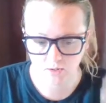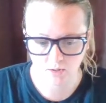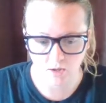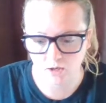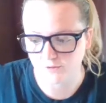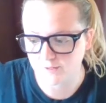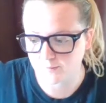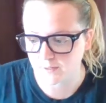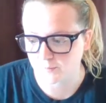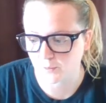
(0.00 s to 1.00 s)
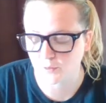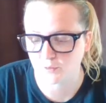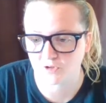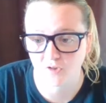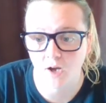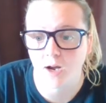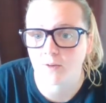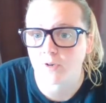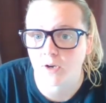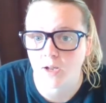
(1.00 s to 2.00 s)
all these people who
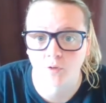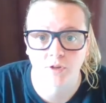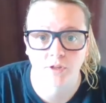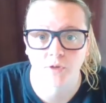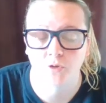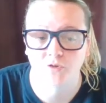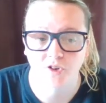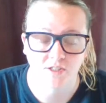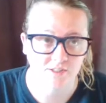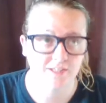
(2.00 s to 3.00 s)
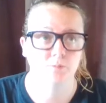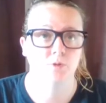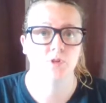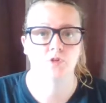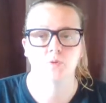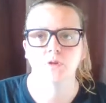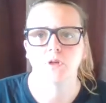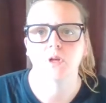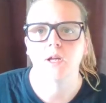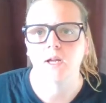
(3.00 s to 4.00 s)
survived are now really good friends, as per usual.
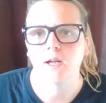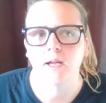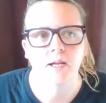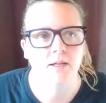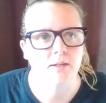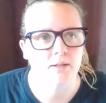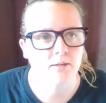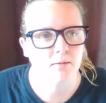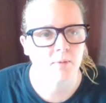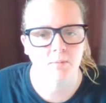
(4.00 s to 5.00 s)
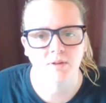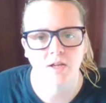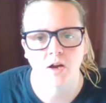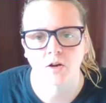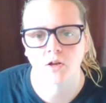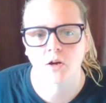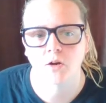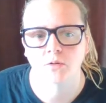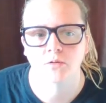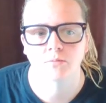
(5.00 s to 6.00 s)
And maybe they all
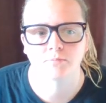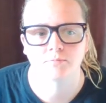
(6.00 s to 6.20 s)
go,